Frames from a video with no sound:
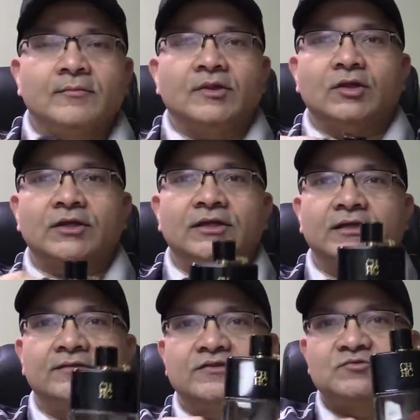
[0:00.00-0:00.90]
Look
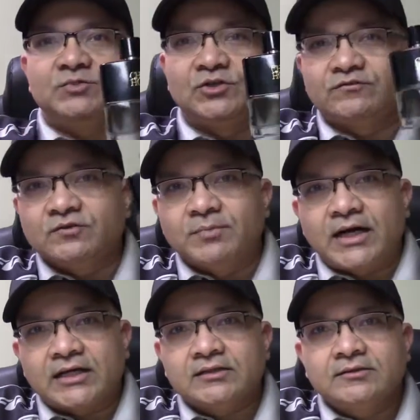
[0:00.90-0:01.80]
at this beautiful
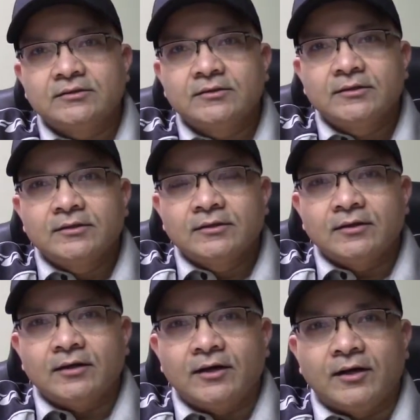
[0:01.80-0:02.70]
bottle.
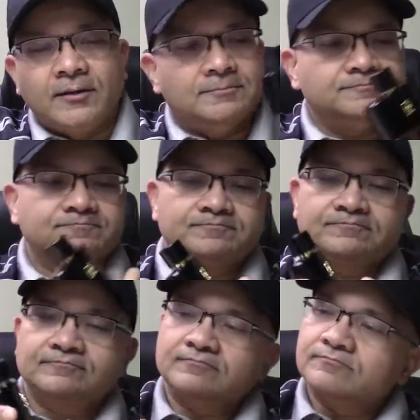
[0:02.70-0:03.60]
I
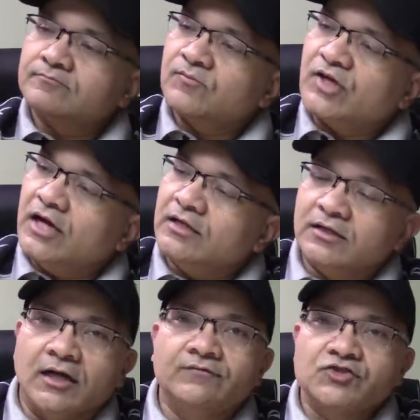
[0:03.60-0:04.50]

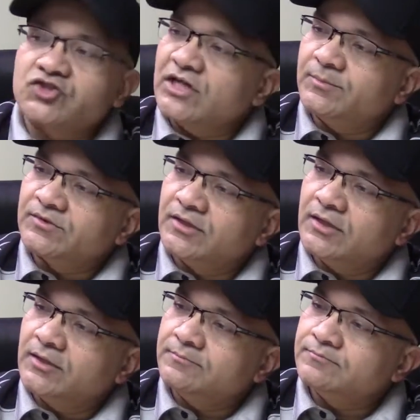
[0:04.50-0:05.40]
love the shape of
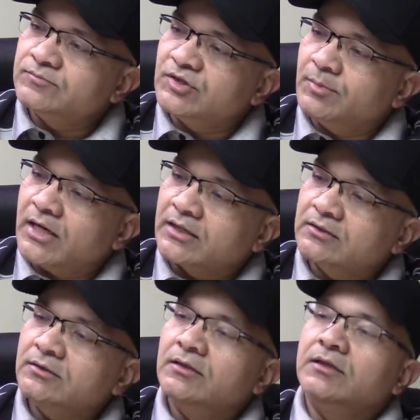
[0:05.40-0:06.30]
the
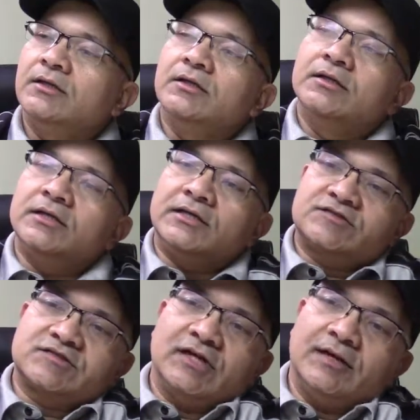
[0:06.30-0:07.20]
bottle.
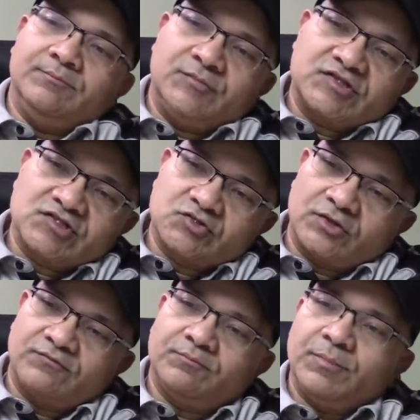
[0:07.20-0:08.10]
It's this is sort
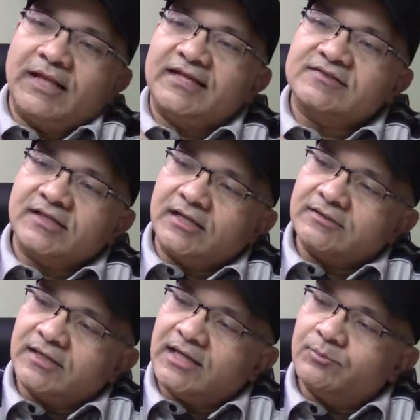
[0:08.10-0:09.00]
of plastic on
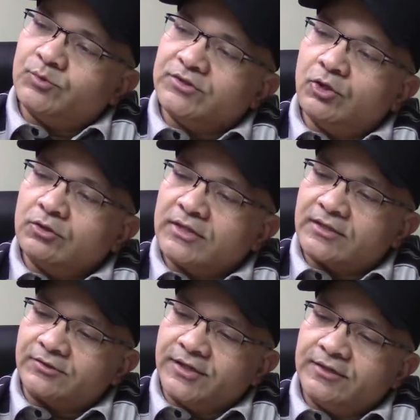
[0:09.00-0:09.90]
top with gold
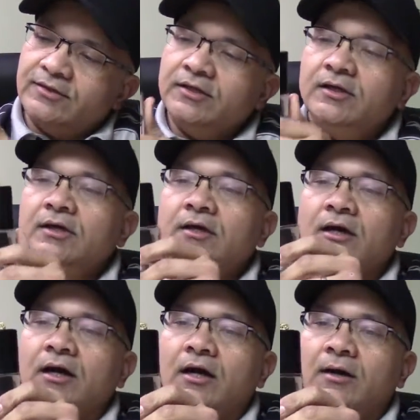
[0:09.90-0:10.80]
lettering.
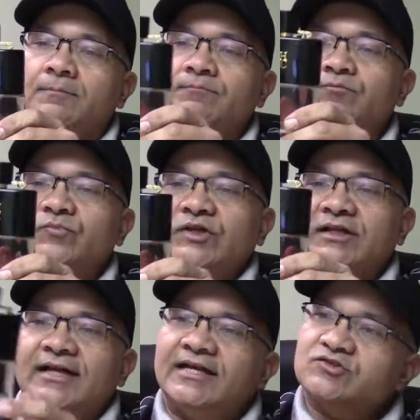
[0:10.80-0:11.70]
The
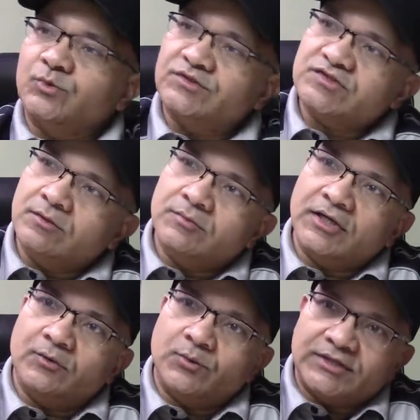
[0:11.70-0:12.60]
glass with some
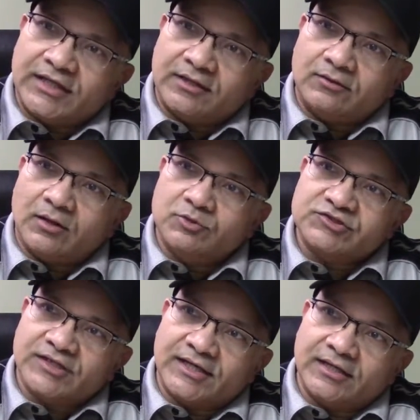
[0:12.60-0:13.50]

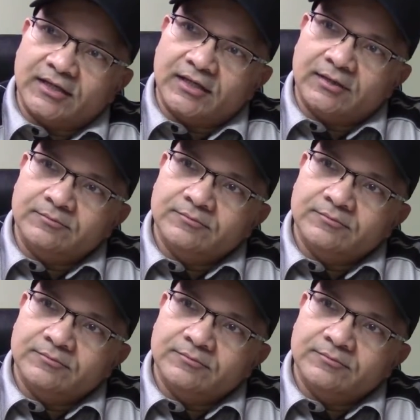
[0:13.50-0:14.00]
almost like a